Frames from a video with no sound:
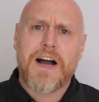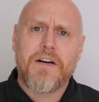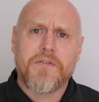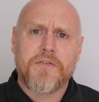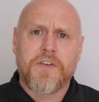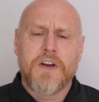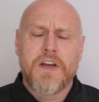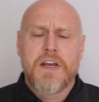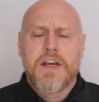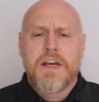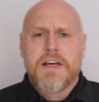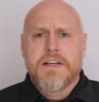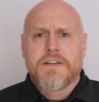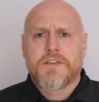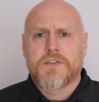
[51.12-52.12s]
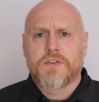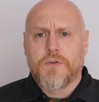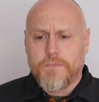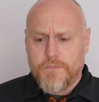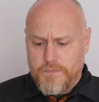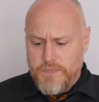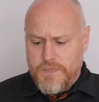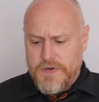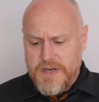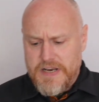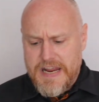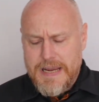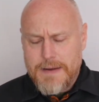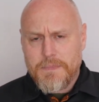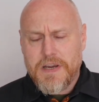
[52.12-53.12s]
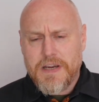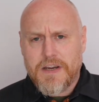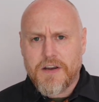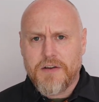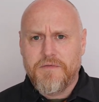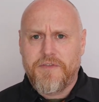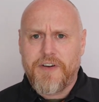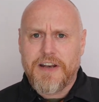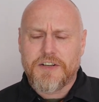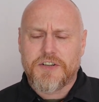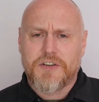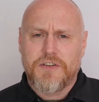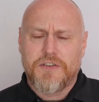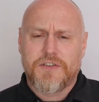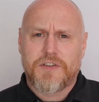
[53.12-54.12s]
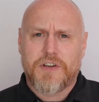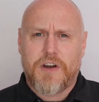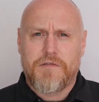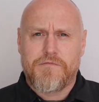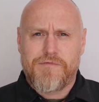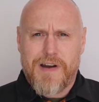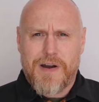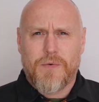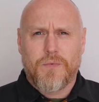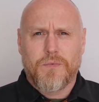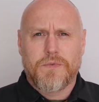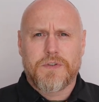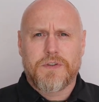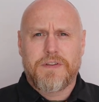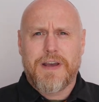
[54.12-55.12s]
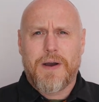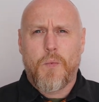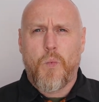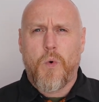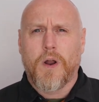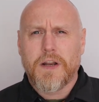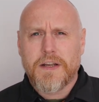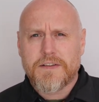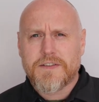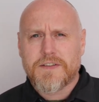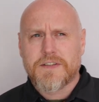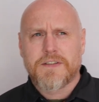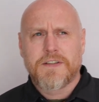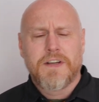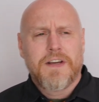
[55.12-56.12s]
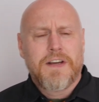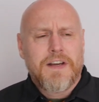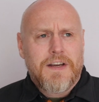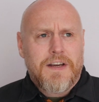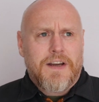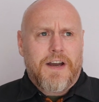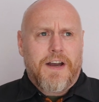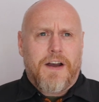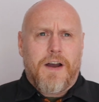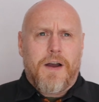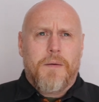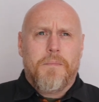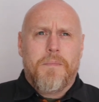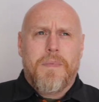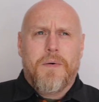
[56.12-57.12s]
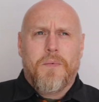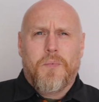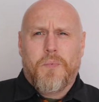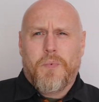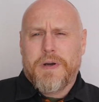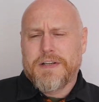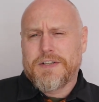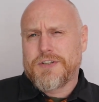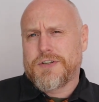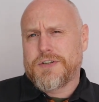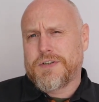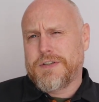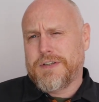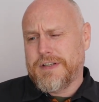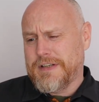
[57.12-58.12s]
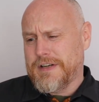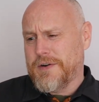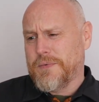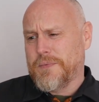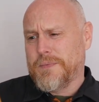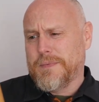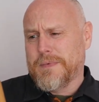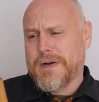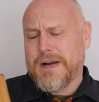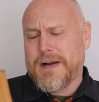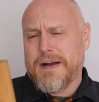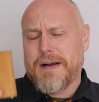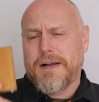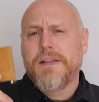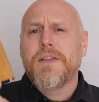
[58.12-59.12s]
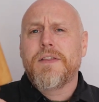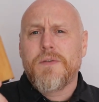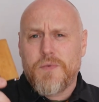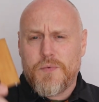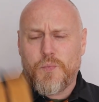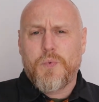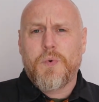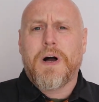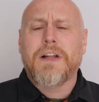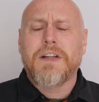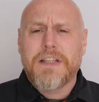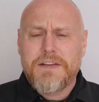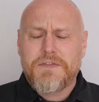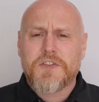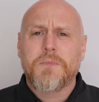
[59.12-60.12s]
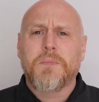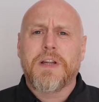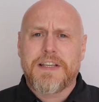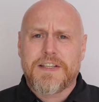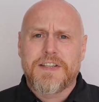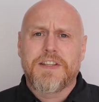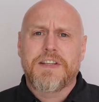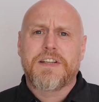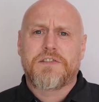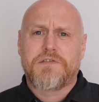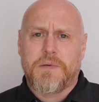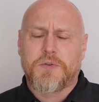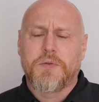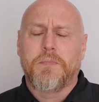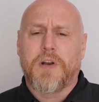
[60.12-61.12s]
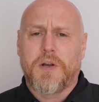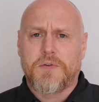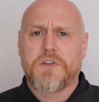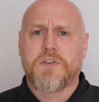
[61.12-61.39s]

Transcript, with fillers: have some naming conventions around their wallets, which, you know, I'll leave some links in the description below